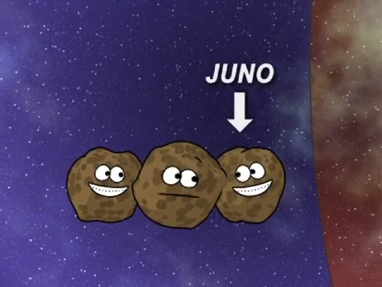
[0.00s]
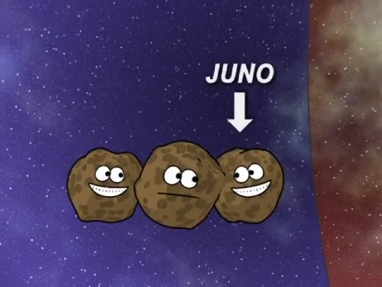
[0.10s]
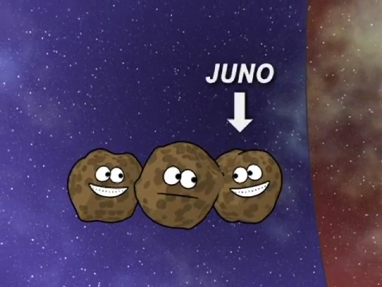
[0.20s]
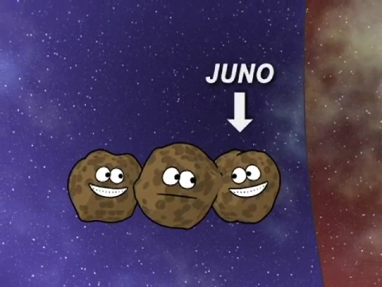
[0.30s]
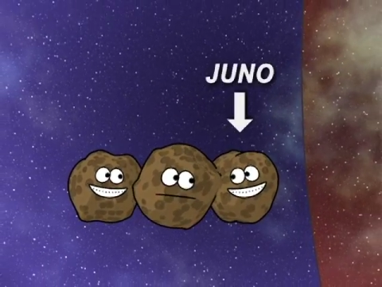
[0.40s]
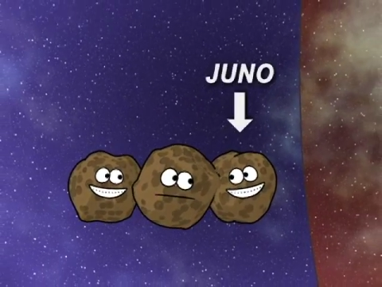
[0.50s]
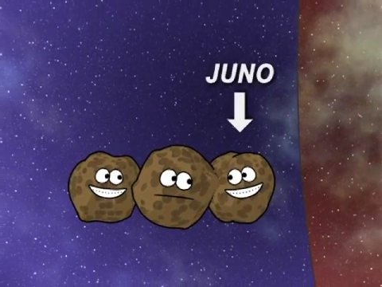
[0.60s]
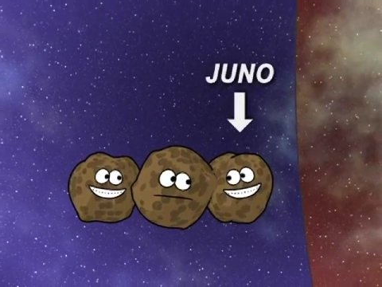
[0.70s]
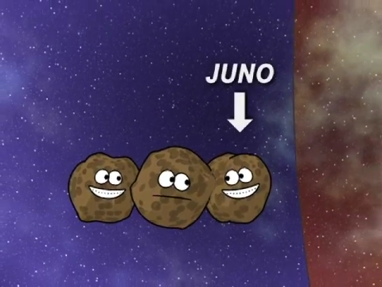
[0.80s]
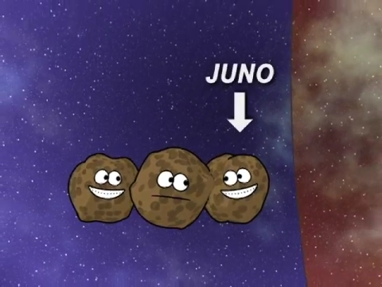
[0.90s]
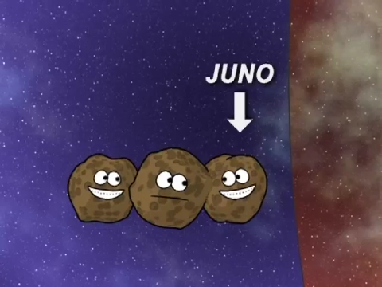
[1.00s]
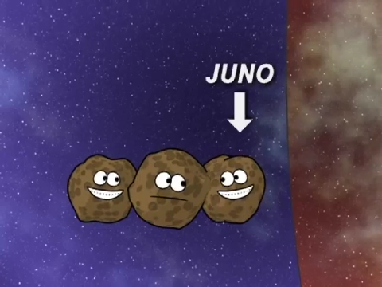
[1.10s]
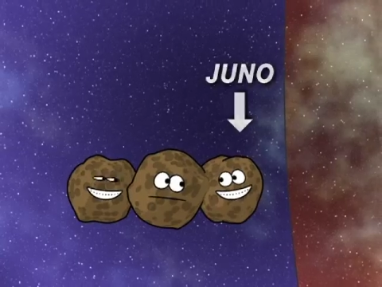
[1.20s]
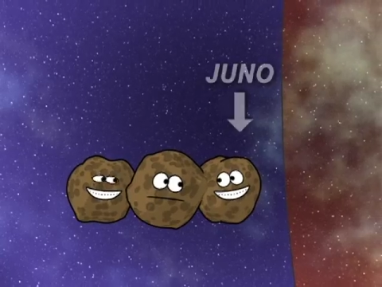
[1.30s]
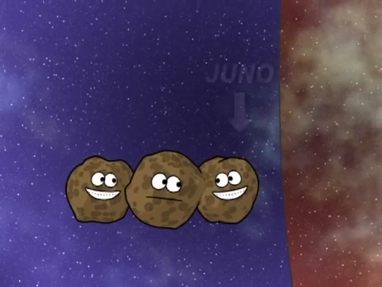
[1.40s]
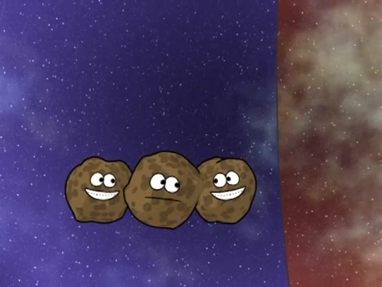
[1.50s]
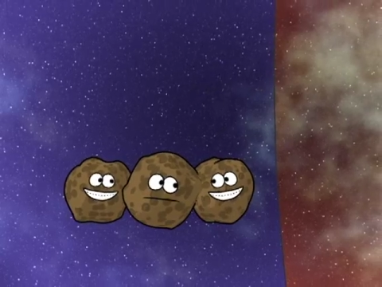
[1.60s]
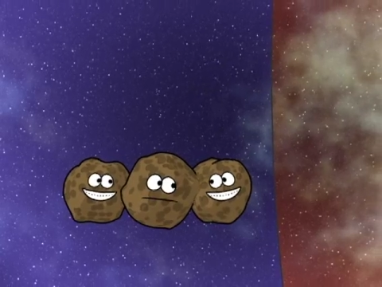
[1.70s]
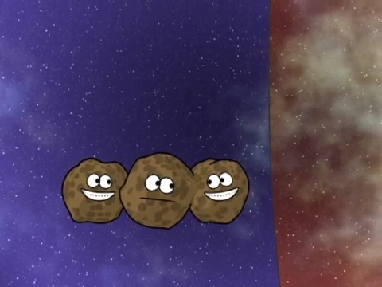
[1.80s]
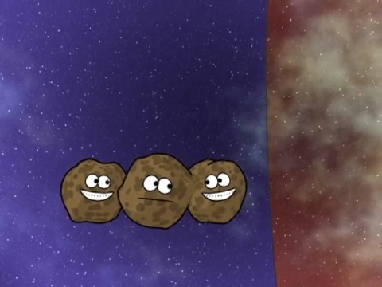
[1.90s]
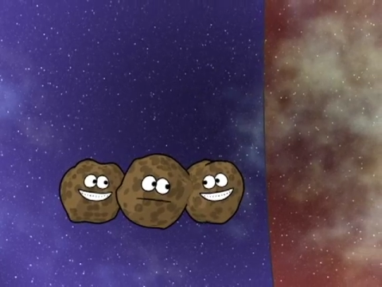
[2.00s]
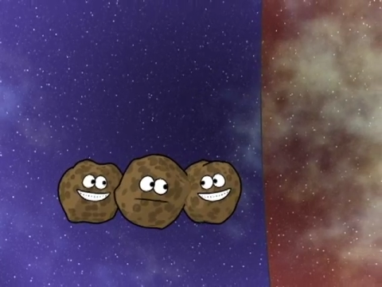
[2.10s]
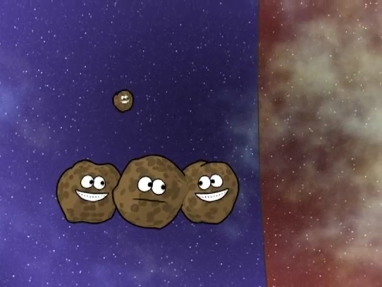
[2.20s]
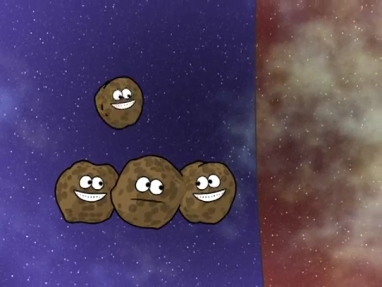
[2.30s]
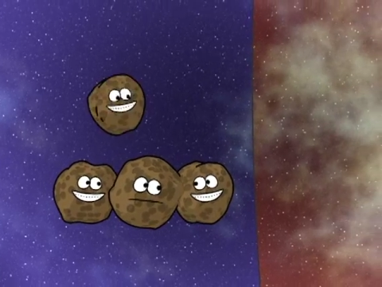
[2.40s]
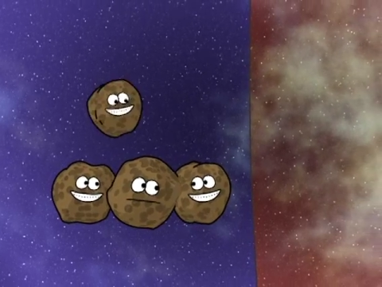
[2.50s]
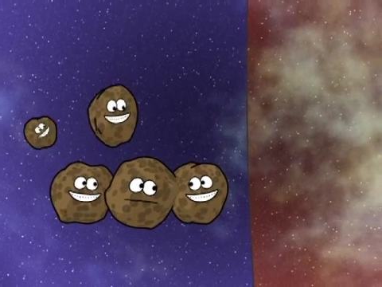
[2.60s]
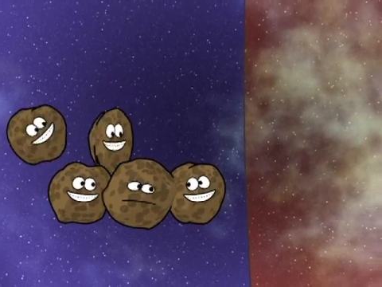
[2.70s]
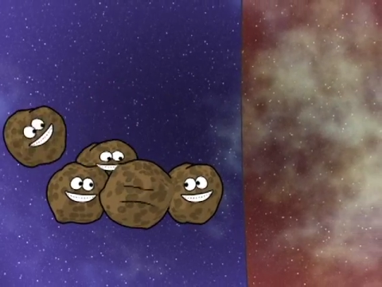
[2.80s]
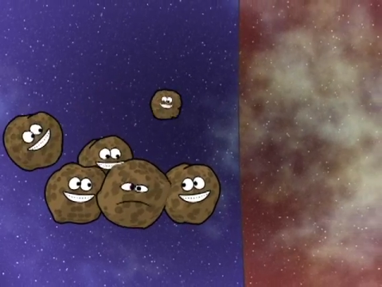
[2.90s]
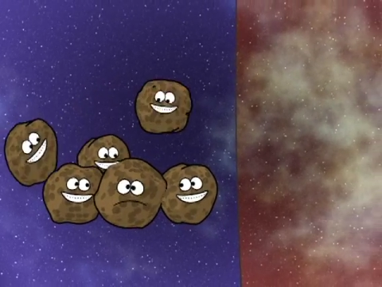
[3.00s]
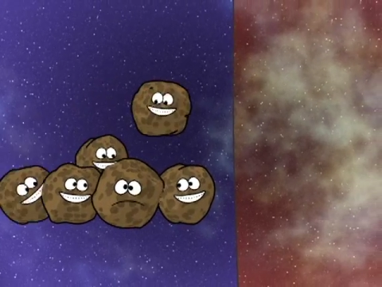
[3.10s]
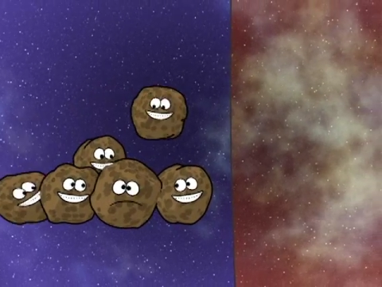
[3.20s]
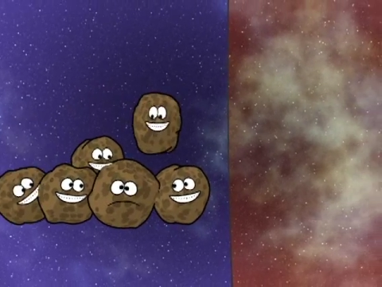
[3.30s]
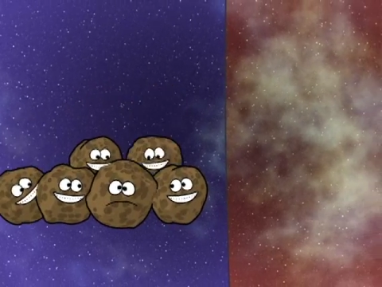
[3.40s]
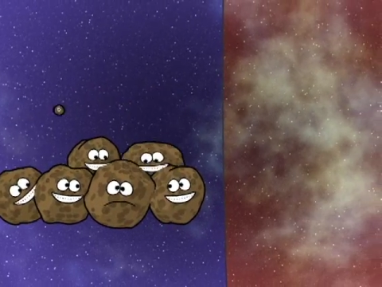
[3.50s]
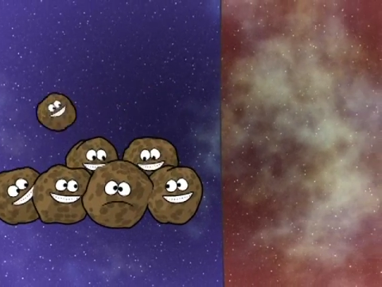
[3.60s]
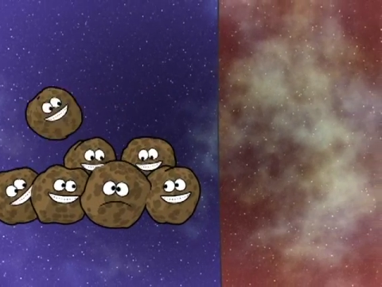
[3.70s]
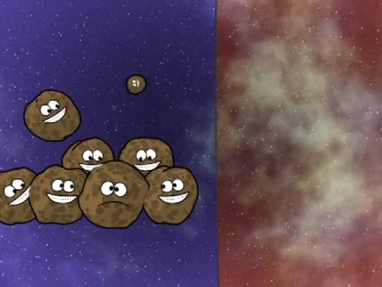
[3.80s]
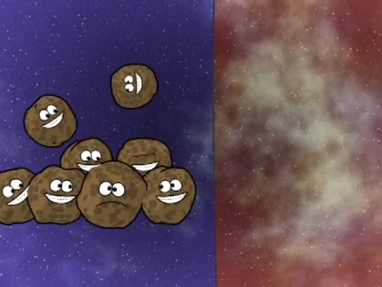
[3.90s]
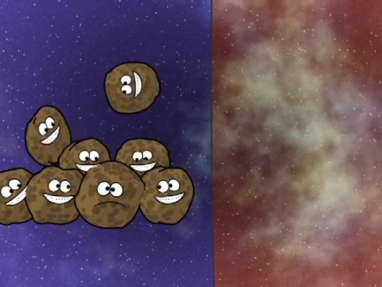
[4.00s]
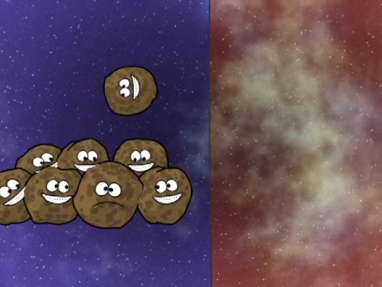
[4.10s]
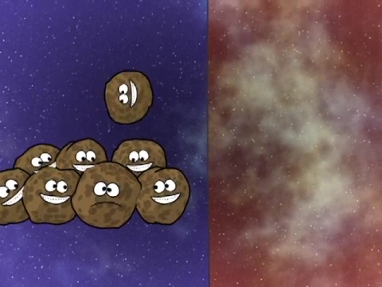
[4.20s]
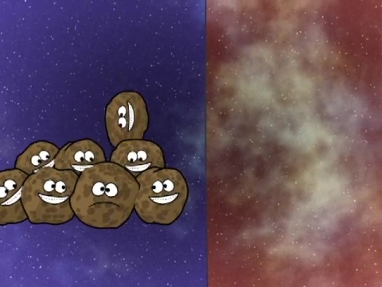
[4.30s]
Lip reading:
No face is visible, so there are no lips to read.